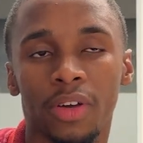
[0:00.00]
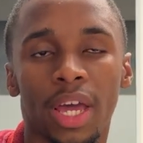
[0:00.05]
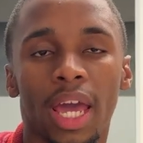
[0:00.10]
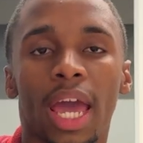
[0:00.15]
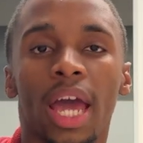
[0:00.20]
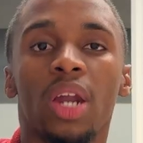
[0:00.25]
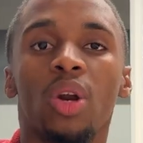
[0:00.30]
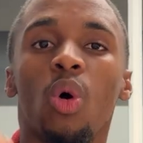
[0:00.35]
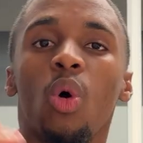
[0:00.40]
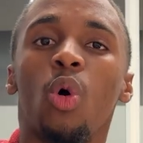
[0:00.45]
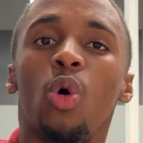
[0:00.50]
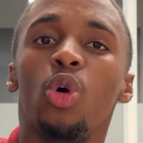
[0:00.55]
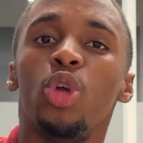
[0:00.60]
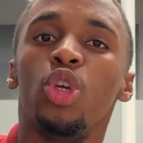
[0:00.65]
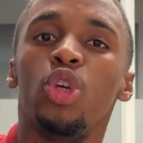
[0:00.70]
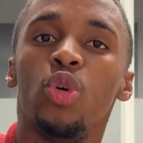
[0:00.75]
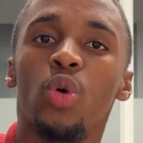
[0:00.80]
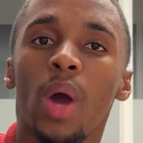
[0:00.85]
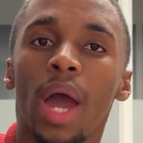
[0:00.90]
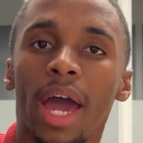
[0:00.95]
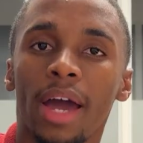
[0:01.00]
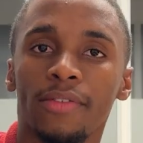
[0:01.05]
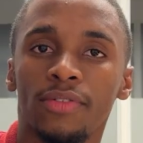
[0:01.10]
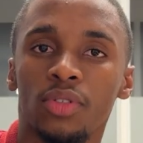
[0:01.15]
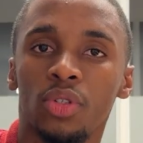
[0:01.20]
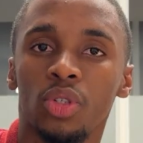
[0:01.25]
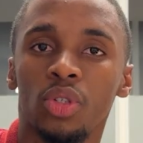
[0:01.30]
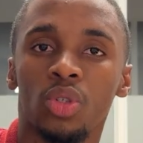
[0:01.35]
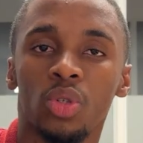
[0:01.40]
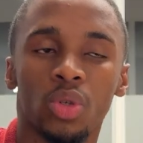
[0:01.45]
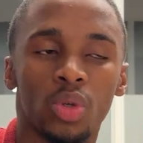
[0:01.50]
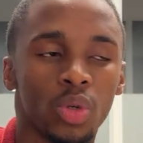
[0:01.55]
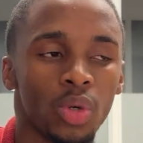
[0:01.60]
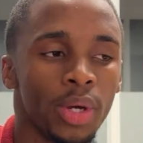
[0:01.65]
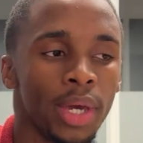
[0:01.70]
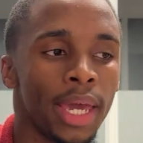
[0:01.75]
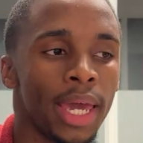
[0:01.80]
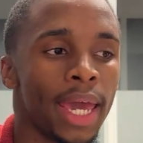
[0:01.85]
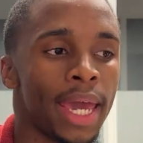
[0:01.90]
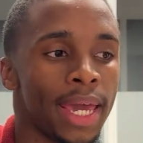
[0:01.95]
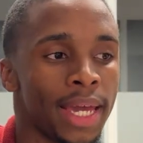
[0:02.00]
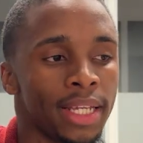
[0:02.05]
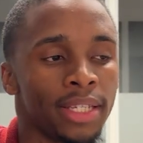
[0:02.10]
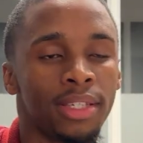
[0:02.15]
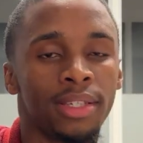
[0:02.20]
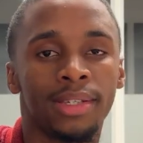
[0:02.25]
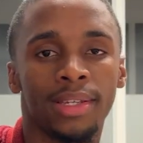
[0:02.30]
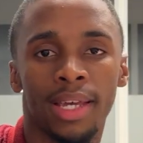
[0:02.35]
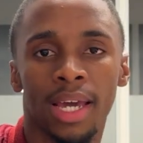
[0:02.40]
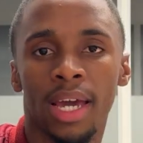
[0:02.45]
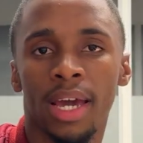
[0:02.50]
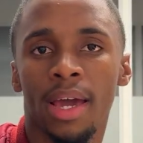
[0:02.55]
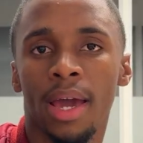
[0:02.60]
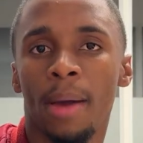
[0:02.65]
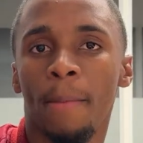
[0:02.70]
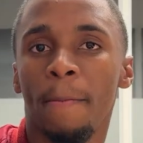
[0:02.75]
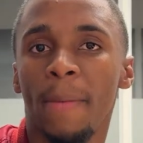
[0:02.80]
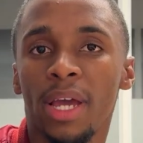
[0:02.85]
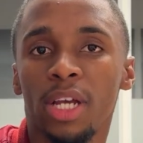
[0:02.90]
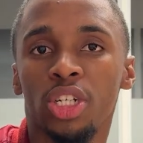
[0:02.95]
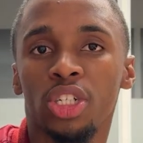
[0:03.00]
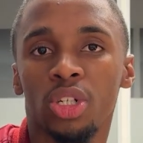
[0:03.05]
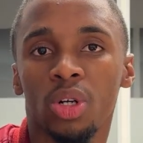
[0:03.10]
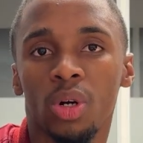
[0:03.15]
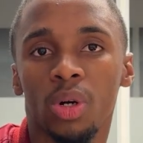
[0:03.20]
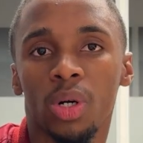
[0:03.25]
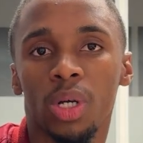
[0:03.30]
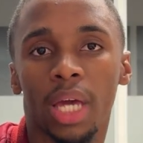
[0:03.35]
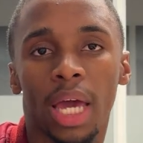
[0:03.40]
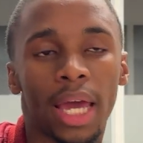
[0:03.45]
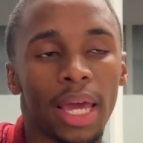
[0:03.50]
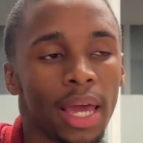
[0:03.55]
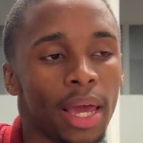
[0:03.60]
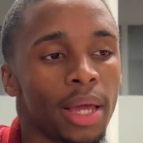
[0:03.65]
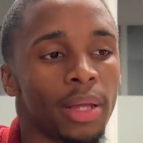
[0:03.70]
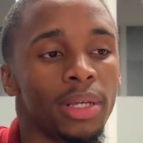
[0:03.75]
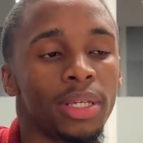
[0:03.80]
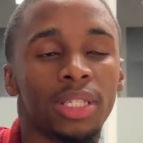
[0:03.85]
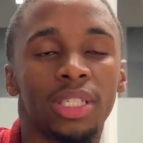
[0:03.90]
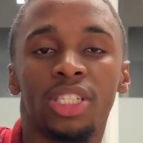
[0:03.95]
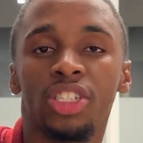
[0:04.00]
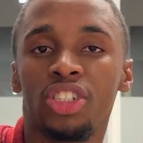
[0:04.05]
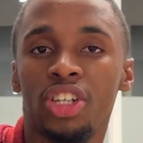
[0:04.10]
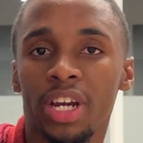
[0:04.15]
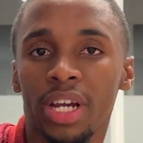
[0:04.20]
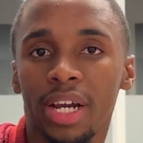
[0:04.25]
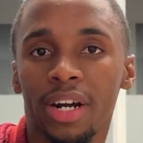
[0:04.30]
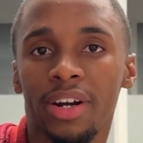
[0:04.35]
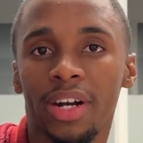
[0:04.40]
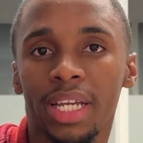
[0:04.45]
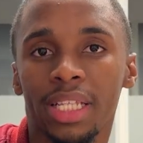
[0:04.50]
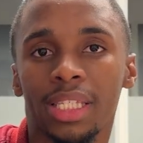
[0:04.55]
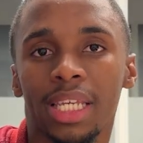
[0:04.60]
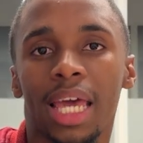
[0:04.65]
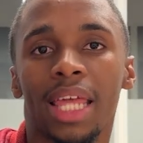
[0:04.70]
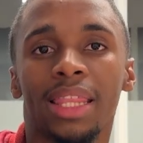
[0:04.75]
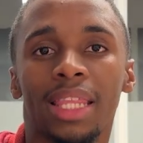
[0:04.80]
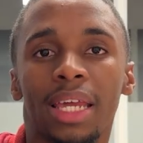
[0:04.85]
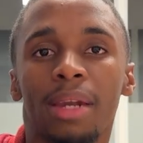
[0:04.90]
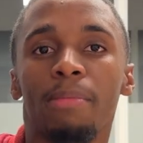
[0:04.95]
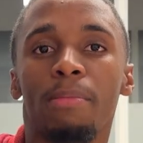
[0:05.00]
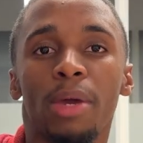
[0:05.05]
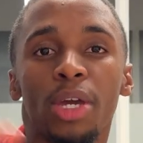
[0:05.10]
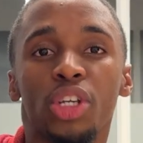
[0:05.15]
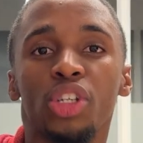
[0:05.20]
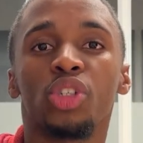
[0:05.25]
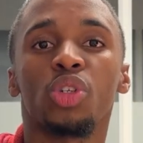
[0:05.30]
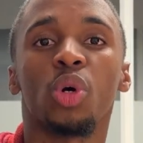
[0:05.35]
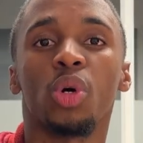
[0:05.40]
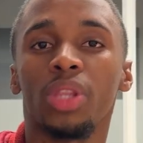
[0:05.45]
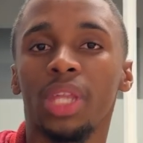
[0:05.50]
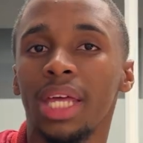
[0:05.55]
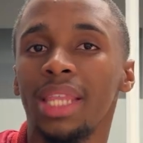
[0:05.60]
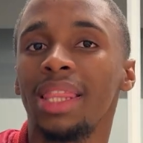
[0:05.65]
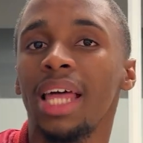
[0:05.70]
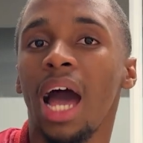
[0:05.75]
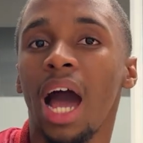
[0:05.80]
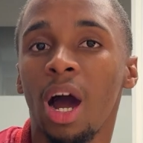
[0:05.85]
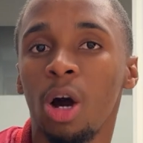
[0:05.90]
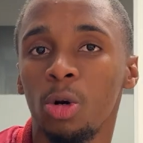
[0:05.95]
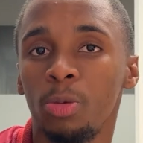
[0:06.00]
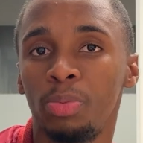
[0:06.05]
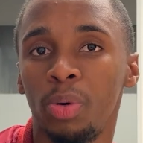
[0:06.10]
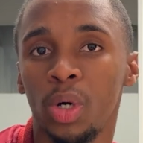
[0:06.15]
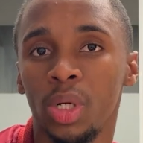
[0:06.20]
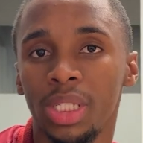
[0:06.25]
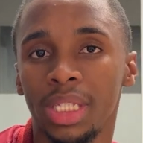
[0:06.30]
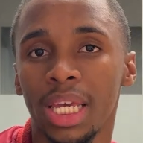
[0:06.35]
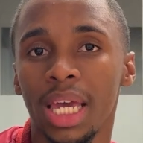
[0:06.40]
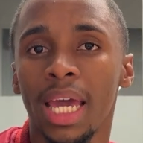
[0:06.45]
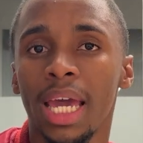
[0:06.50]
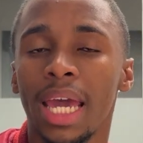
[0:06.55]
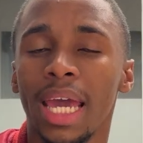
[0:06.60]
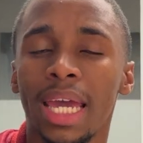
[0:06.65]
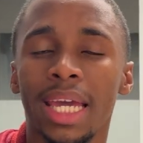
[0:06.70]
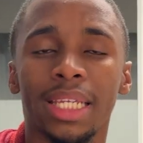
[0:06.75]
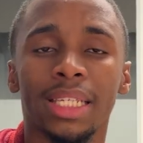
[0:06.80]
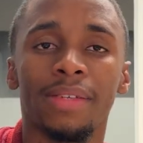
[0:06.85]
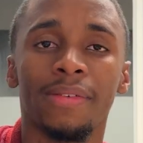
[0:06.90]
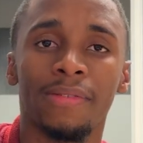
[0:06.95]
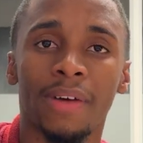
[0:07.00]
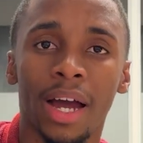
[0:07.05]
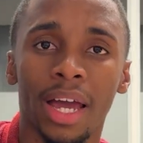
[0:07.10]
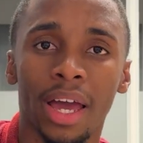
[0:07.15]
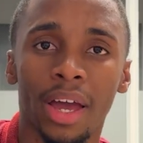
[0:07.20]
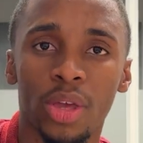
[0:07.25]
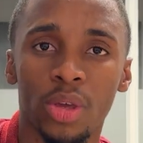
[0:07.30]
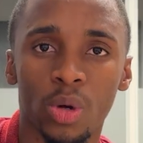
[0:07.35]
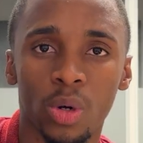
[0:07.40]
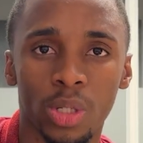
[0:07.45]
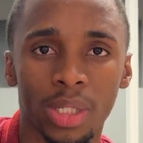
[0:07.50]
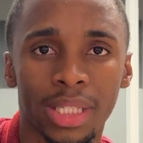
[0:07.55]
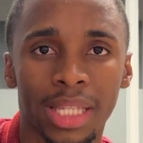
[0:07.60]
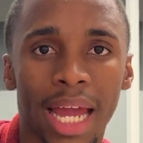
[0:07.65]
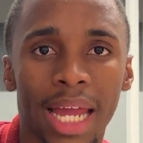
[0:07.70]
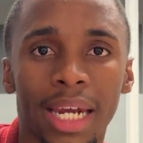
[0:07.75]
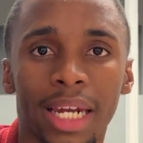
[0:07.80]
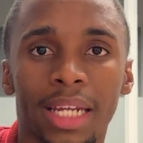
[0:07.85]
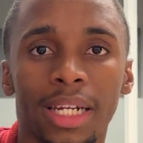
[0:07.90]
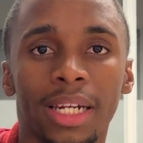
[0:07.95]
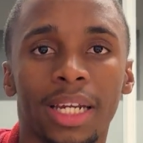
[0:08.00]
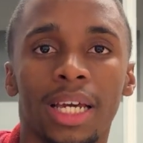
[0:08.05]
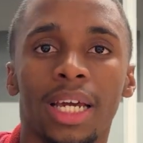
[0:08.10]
and all you have to do is make sure is trigger it and then make sure that the output is via your standard.